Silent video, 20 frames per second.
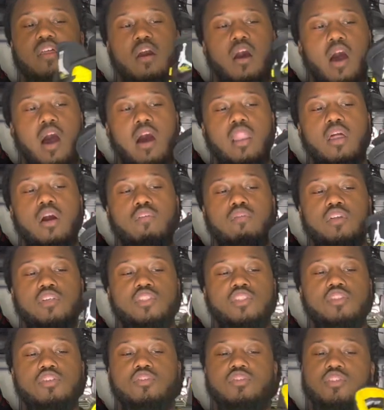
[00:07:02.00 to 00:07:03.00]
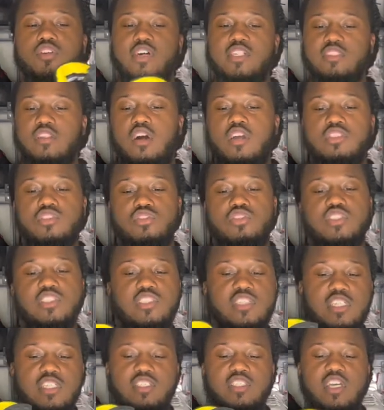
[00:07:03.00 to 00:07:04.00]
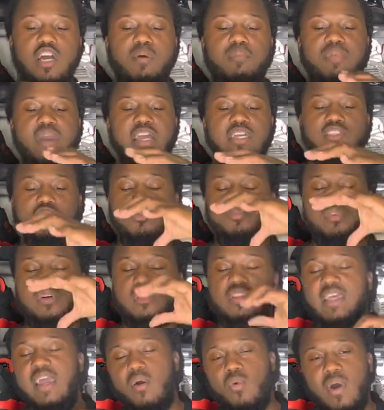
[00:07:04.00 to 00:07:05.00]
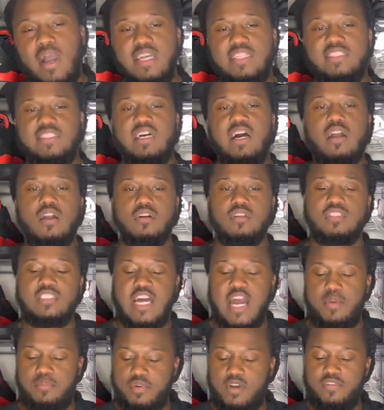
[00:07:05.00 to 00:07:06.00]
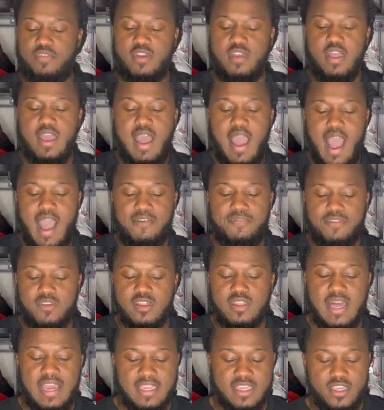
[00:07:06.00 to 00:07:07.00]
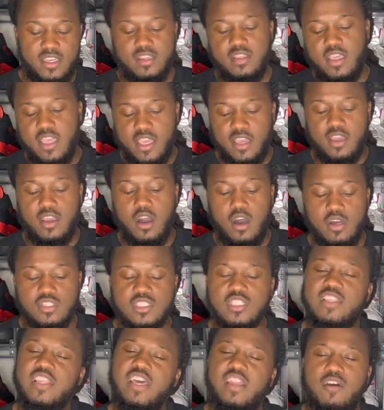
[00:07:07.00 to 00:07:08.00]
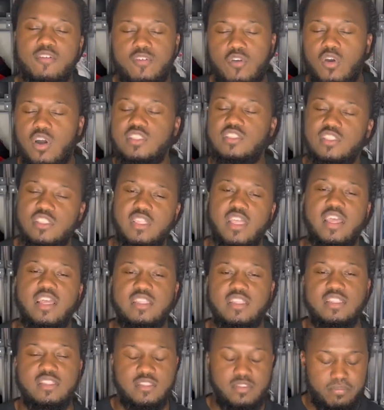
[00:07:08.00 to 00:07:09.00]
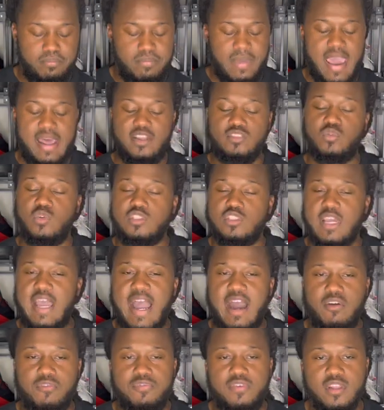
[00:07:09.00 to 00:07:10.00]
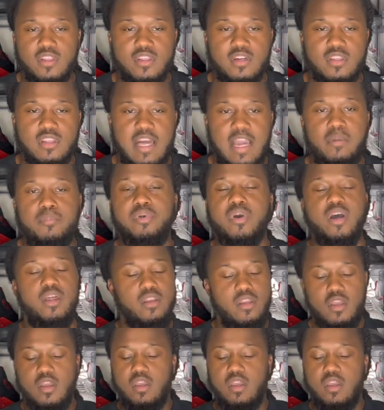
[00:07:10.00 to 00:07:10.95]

all over the shoe. So as long as you can see the Jumpman, you put that white sock on top of it, I feel like it goes. And then, of course, it matters what your outfit looks like. But